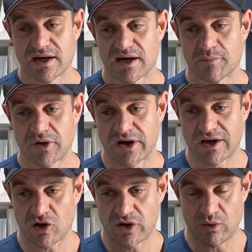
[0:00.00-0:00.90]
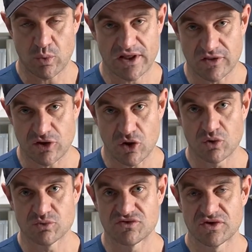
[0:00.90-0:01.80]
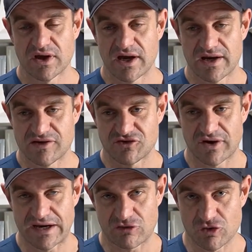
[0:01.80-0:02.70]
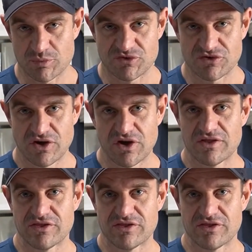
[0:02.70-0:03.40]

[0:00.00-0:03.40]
and on our weekly calls and inside our groups